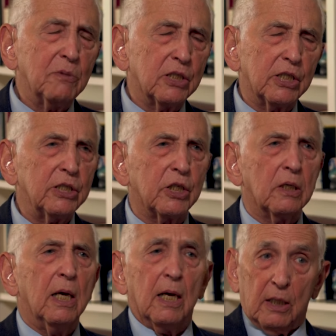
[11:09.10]
decision
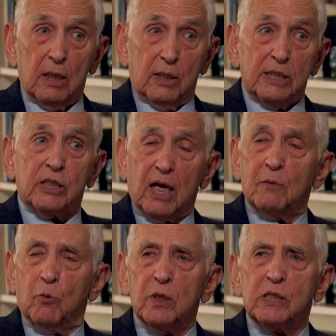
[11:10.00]
this
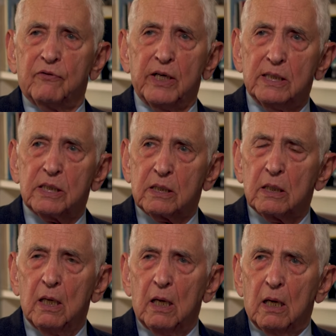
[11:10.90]
time was faced
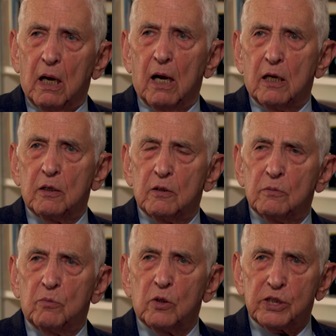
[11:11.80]

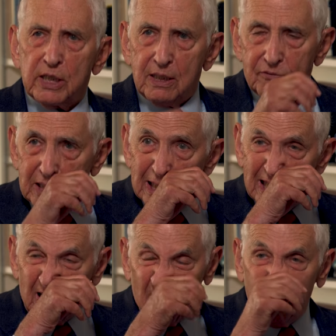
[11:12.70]
more
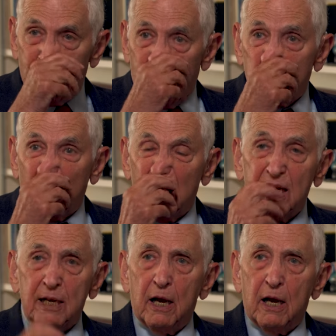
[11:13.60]
significantly by